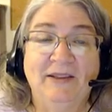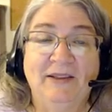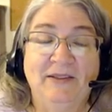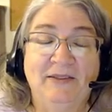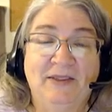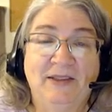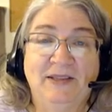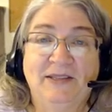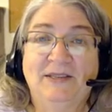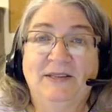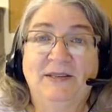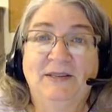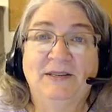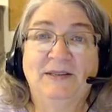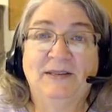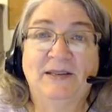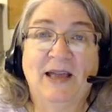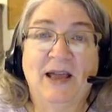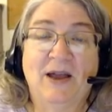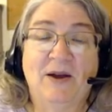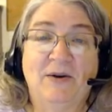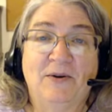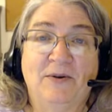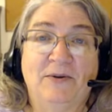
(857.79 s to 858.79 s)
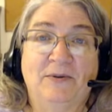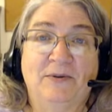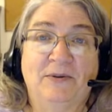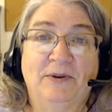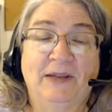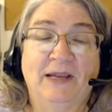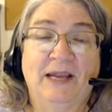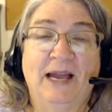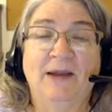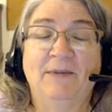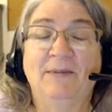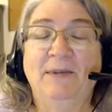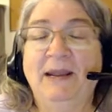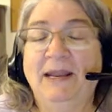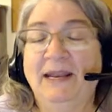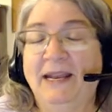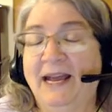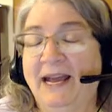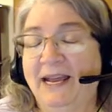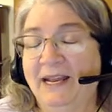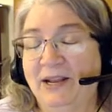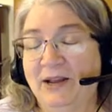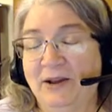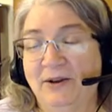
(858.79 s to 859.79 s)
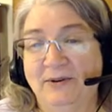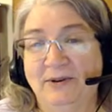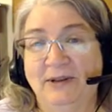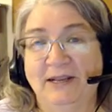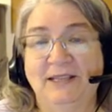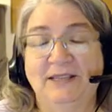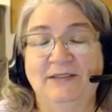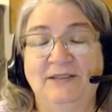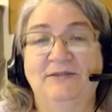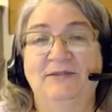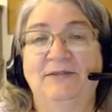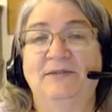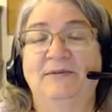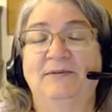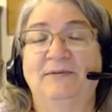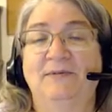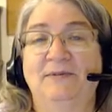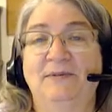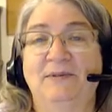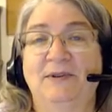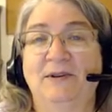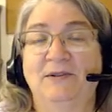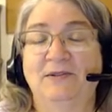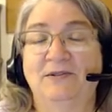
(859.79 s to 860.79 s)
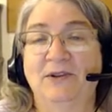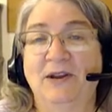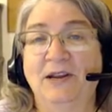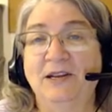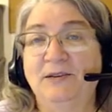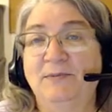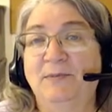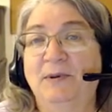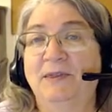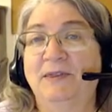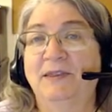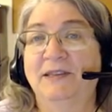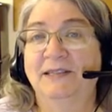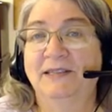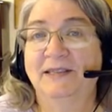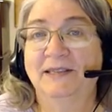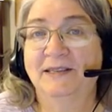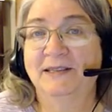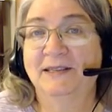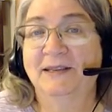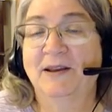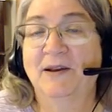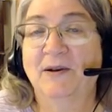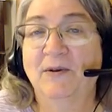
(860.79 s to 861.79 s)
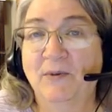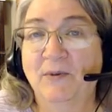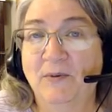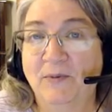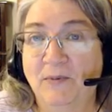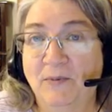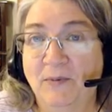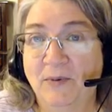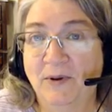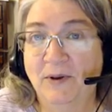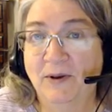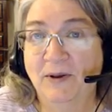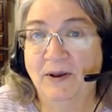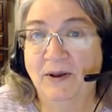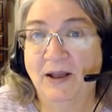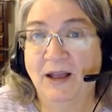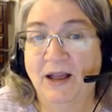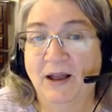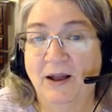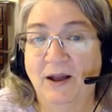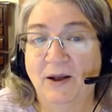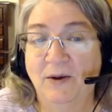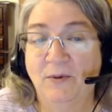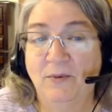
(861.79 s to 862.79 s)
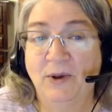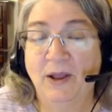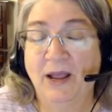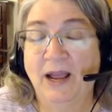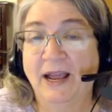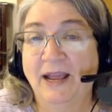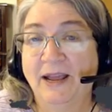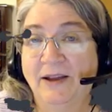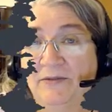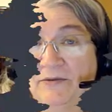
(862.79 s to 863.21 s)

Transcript: This is how, I know it's strange, but this is a way I have